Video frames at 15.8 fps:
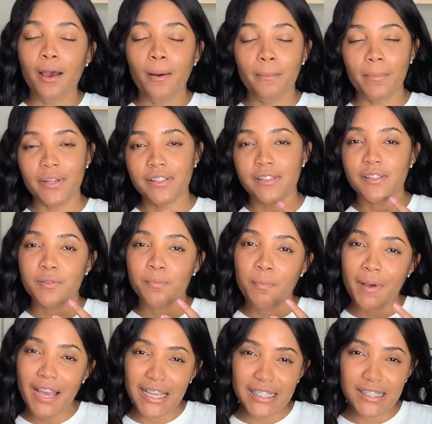but
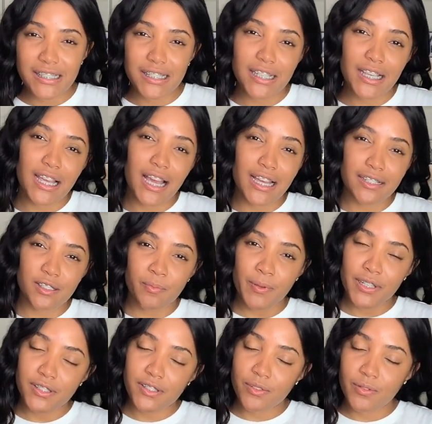spicy
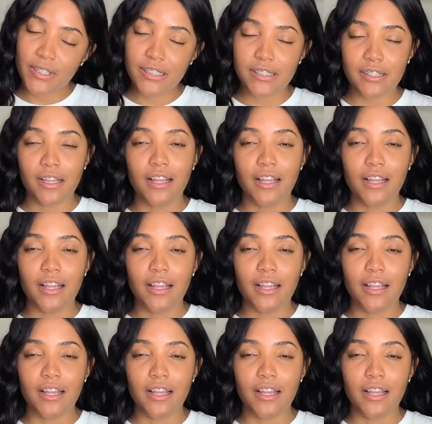aspect to it.